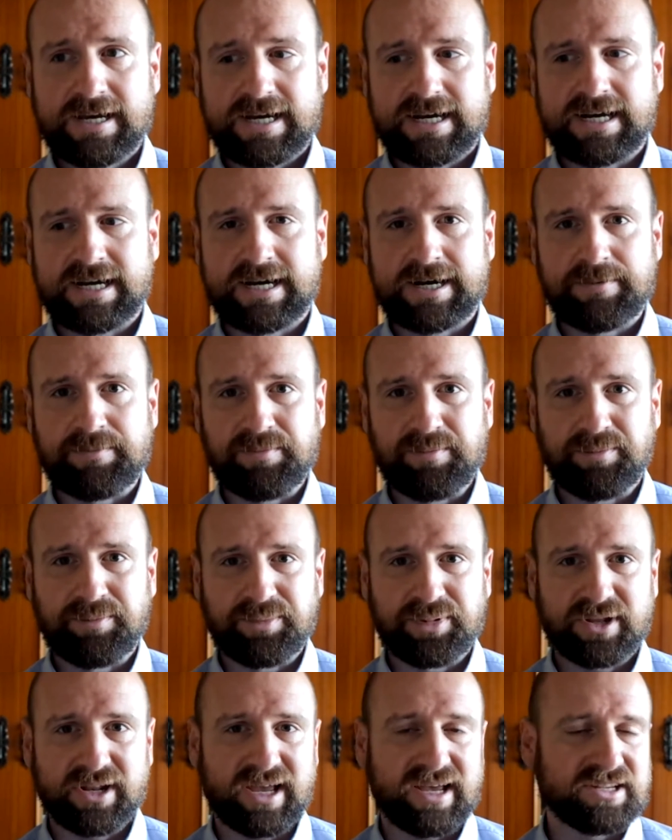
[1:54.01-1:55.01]

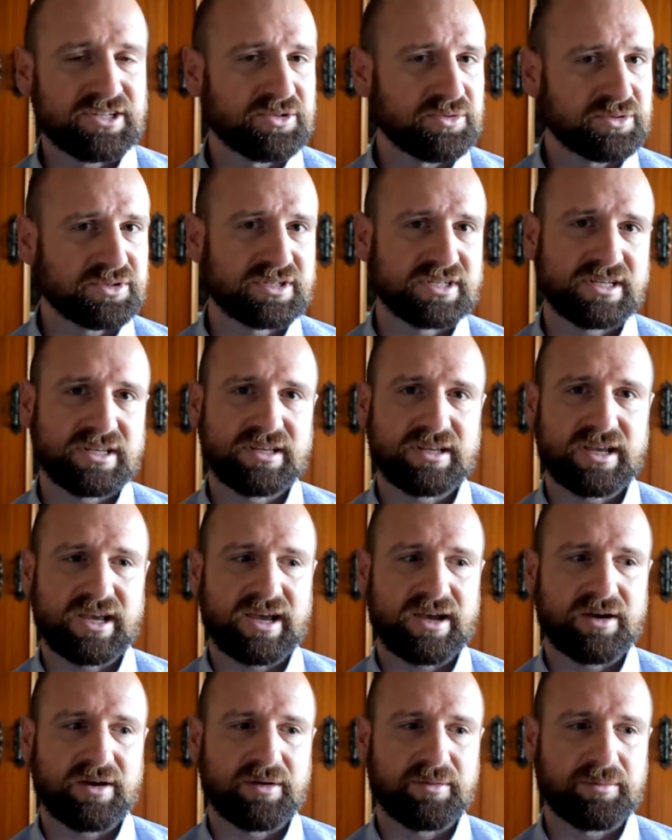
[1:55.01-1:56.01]
But as you'll see,
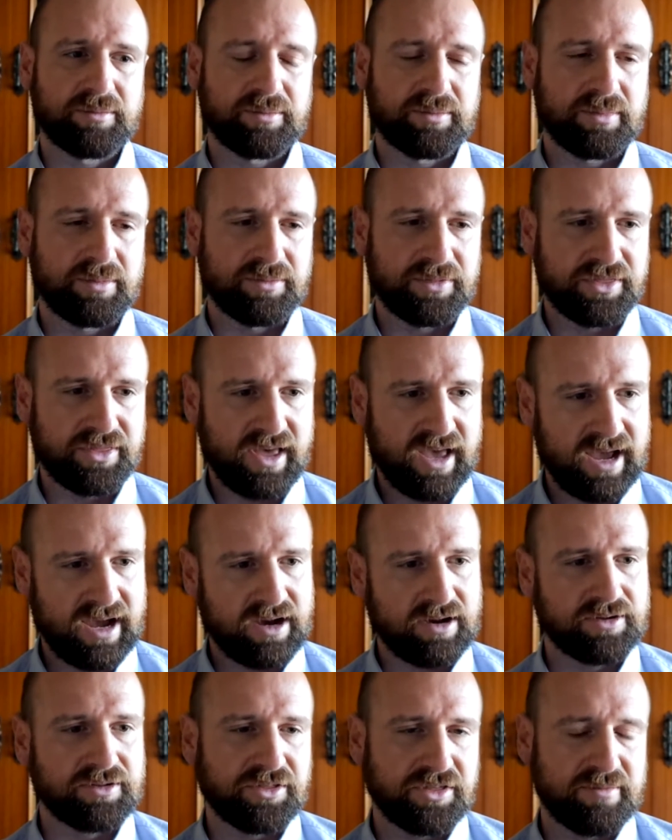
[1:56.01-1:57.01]
our